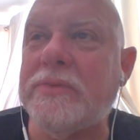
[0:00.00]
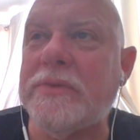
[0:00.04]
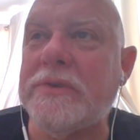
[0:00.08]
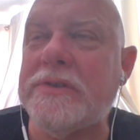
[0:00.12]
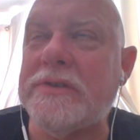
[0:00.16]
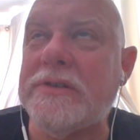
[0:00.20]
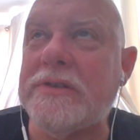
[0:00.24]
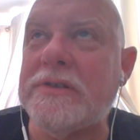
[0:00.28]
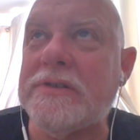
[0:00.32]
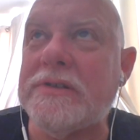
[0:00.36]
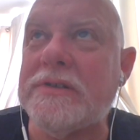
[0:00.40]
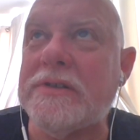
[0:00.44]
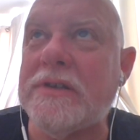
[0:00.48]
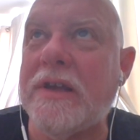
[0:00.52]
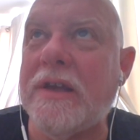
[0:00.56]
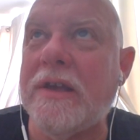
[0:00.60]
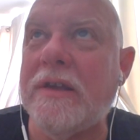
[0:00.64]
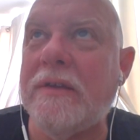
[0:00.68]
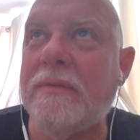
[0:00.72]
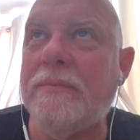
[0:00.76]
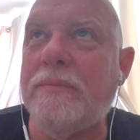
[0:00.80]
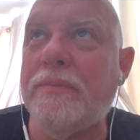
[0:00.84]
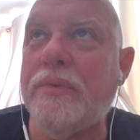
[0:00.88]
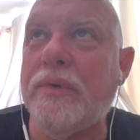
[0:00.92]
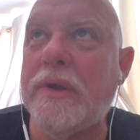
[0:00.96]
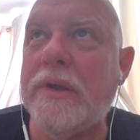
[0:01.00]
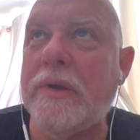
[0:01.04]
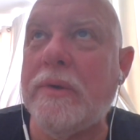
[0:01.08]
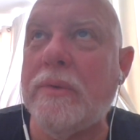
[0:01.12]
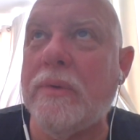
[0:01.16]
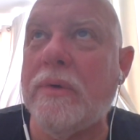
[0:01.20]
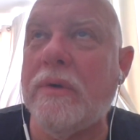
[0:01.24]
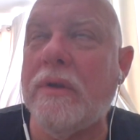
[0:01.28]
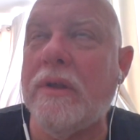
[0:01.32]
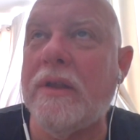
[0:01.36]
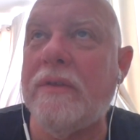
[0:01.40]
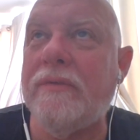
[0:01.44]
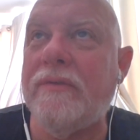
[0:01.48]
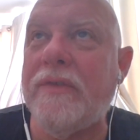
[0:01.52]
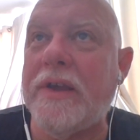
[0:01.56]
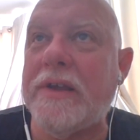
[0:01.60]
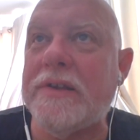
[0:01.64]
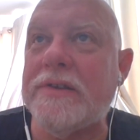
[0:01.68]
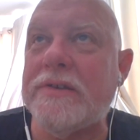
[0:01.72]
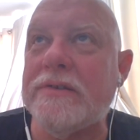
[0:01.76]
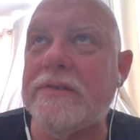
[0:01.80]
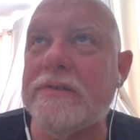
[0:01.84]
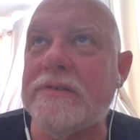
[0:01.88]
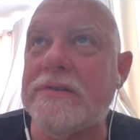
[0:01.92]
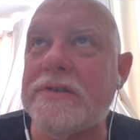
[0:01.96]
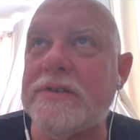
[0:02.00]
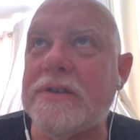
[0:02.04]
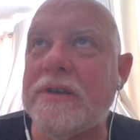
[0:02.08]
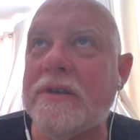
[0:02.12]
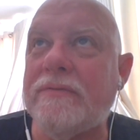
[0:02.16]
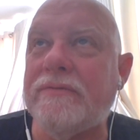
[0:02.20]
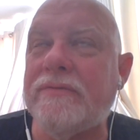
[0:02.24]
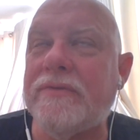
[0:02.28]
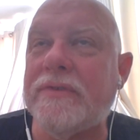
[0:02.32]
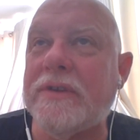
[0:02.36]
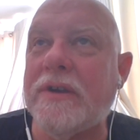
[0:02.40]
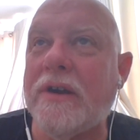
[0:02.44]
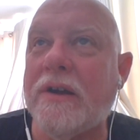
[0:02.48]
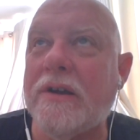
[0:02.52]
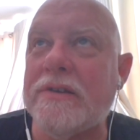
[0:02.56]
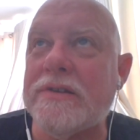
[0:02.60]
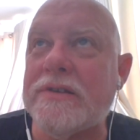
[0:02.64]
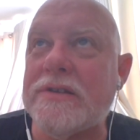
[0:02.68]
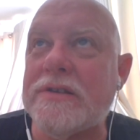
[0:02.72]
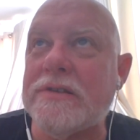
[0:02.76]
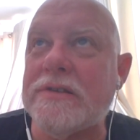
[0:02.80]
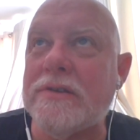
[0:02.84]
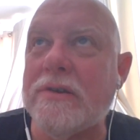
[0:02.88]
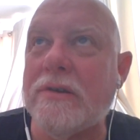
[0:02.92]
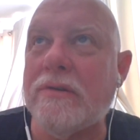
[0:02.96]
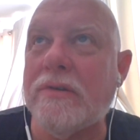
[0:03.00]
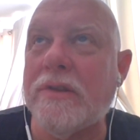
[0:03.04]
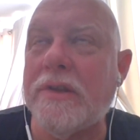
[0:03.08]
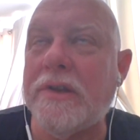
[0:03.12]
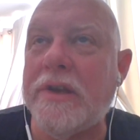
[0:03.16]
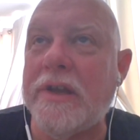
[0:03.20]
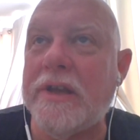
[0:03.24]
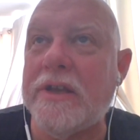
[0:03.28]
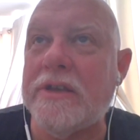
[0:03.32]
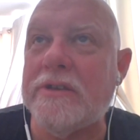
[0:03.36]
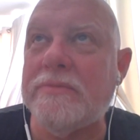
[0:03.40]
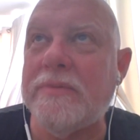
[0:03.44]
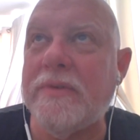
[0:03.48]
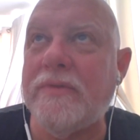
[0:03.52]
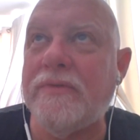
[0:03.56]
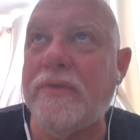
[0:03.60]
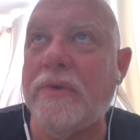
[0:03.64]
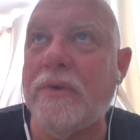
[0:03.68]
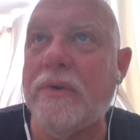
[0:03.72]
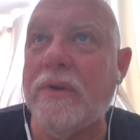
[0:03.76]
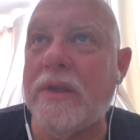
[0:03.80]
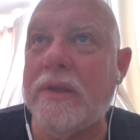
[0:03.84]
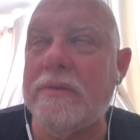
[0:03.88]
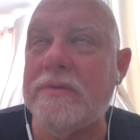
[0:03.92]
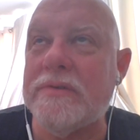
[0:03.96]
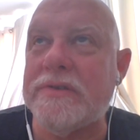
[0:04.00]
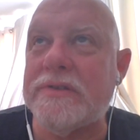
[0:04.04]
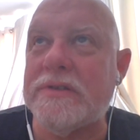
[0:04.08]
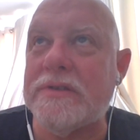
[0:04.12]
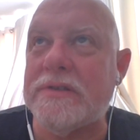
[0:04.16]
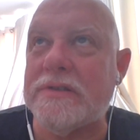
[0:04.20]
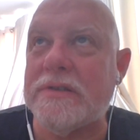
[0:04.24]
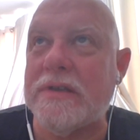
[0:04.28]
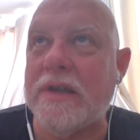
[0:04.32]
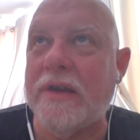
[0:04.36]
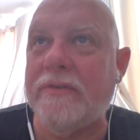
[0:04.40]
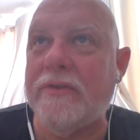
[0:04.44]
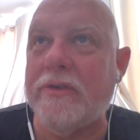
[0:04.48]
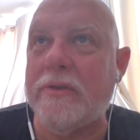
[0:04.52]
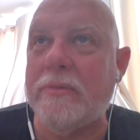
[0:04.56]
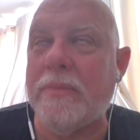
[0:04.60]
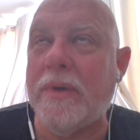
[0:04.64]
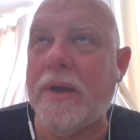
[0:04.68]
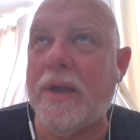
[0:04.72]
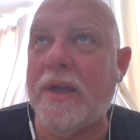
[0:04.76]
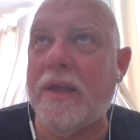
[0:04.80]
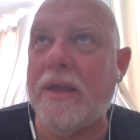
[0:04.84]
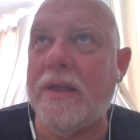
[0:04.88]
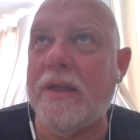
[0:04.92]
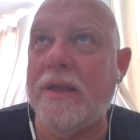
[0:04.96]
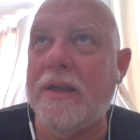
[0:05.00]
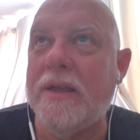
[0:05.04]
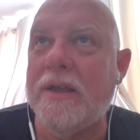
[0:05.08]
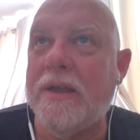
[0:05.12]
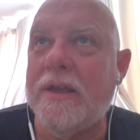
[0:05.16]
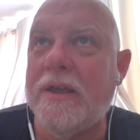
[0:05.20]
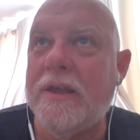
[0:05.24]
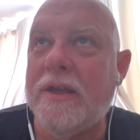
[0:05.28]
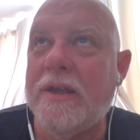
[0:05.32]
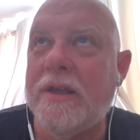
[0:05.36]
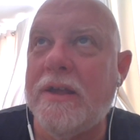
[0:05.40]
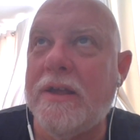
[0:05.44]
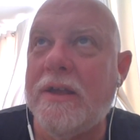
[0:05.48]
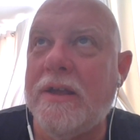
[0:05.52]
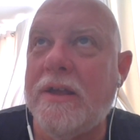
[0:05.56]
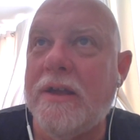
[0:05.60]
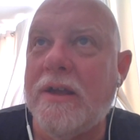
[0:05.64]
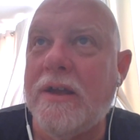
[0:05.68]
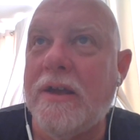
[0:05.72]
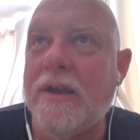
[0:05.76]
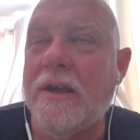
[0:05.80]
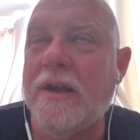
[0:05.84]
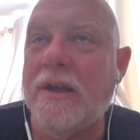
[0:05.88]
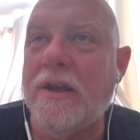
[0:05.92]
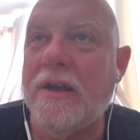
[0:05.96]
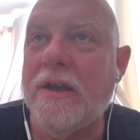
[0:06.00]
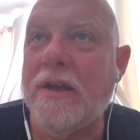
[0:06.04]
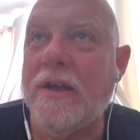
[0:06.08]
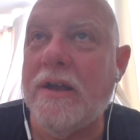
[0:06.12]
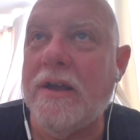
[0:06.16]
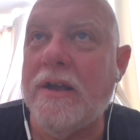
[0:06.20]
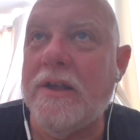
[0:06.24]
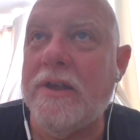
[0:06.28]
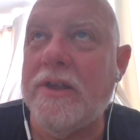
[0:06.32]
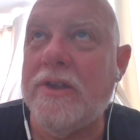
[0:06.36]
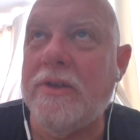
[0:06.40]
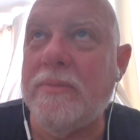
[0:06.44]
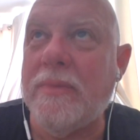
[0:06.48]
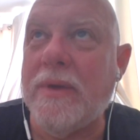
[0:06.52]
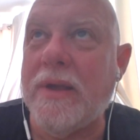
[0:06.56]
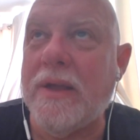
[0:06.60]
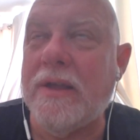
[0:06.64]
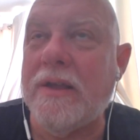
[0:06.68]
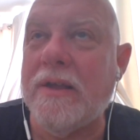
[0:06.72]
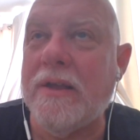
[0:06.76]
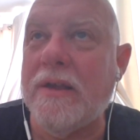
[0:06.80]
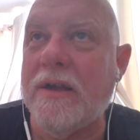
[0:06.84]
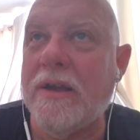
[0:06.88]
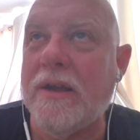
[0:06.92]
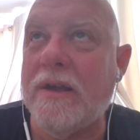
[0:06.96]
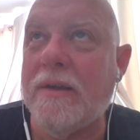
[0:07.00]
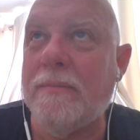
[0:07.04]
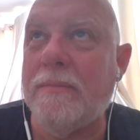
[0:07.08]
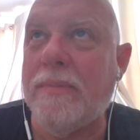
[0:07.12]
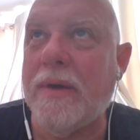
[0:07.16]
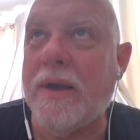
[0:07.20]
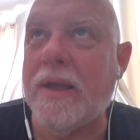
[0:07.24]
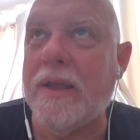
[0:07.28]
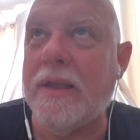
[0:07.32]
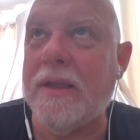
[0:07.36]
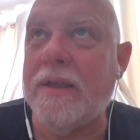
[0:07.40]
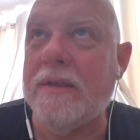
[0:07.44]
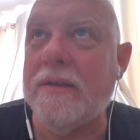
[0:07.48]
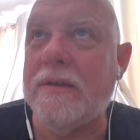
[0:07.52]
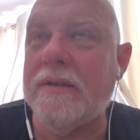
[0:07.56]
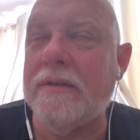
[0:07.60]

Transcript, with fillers: which is a prequel adventures of Tarzan's early days before he was discovered by uh, human, uh, by